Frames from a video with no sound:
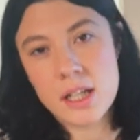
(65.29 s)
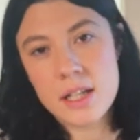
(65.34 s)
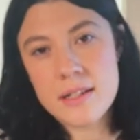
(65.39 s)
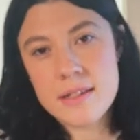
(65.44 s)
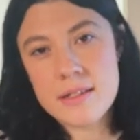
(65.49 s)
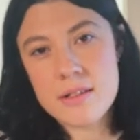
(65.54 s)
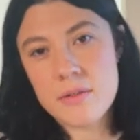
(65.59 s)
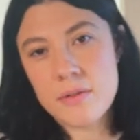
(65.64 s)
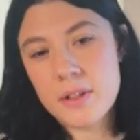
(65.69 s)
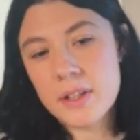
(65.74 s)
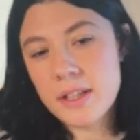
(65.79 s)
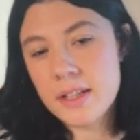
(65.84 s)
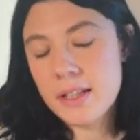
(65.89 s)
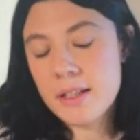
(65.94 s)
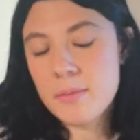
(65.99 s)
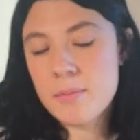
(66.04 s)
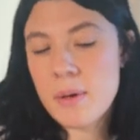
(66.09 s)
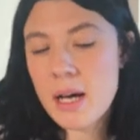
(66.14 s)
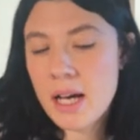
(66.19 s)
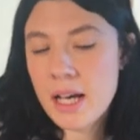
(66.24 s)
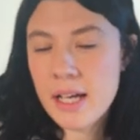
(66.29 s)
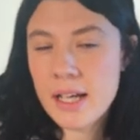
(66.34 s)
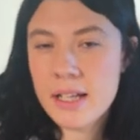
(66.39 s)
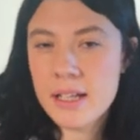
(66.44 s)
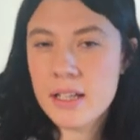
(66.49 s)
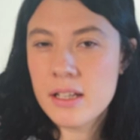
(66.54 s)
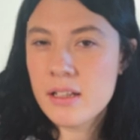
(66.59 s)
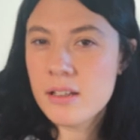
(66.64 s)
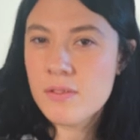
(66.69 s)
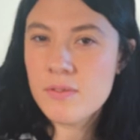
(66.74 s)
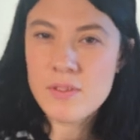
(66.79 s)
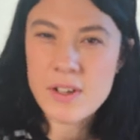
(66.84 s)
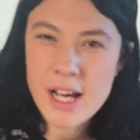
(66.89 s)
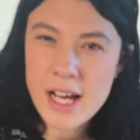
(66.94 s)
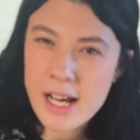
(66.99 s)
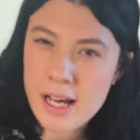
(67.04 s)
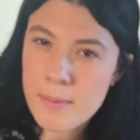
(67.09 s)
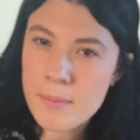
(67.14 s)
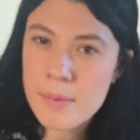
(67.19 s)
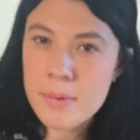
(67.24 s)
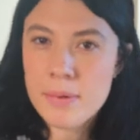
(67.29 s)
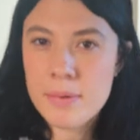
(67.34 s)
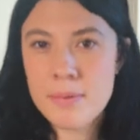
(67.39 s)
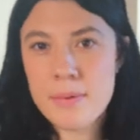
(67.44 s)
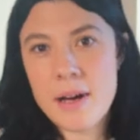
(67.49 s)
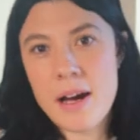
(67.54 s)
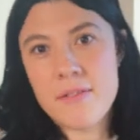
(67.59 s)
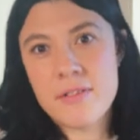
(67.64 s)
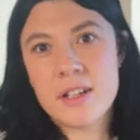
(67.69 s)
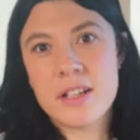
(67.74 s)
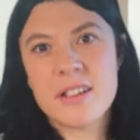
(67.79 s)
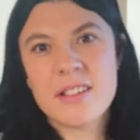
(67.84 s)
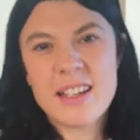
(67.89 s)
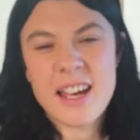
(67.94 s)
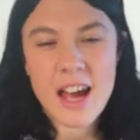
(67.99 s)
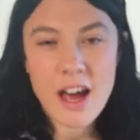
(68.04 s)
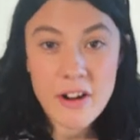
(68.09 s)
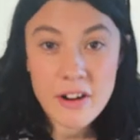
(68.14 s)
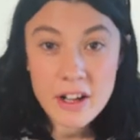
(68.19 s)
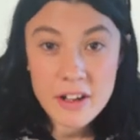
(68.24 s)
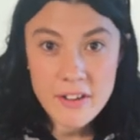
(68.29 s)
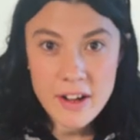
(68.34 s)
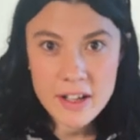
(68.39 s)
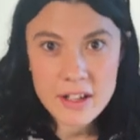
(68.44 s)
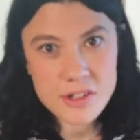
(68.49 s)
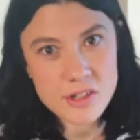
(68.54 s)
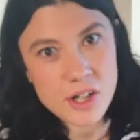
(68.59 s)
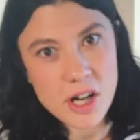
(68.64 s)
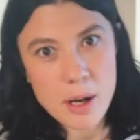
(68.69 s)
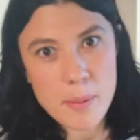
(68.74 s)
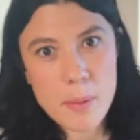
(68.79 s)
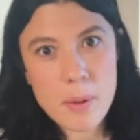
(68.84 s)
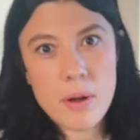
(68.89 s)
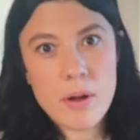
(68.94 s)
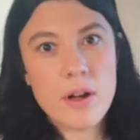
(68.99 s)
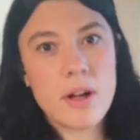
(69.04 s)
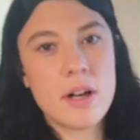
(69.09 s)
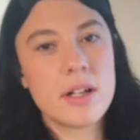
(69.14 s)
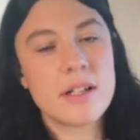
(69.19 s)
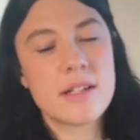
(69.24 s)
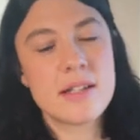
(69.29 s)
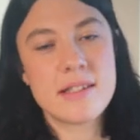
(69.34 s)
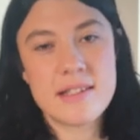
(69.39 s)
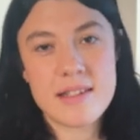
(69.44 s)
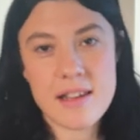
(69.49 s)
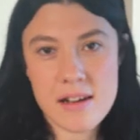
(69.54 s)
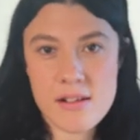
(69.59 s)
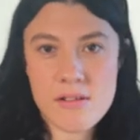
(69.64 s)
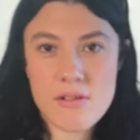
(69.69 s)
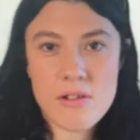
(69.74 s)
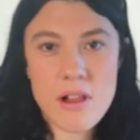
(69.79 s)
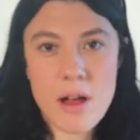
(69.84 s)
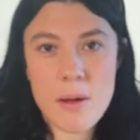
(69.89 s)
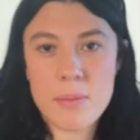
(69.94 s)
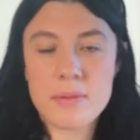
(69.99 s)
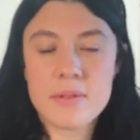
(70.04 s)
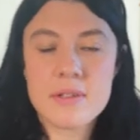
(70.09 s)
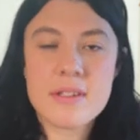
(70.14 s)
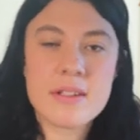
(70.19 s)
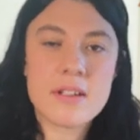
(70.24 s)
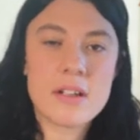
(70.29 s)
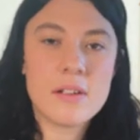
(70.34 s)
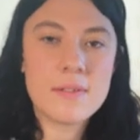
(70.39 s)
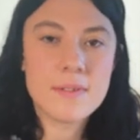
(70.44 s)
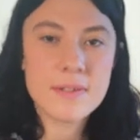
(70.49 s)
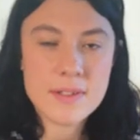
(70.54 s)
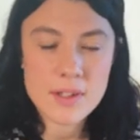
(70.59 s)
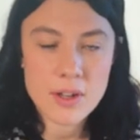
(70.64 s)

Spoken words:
It's not really my vibe having to carry around a tripod and set it all up and stuff.